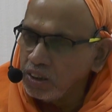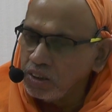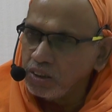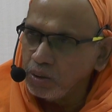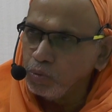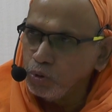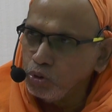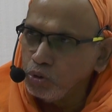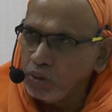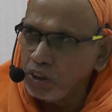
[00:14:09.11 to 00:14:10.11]
It is a
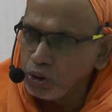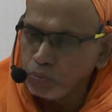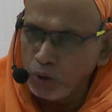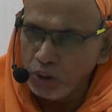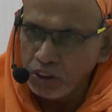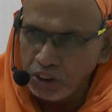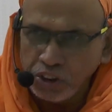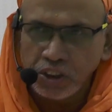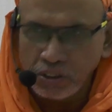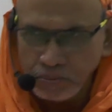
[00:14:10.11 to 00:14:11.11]
mutual
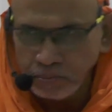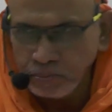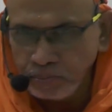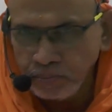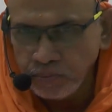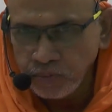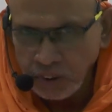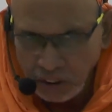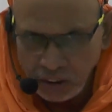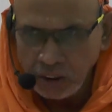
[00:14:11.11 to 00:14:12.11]
exploitation.
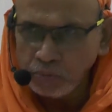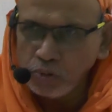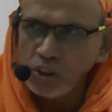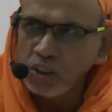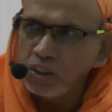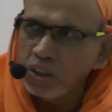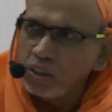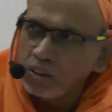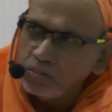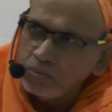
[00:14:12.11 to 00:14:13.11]
It comes like that.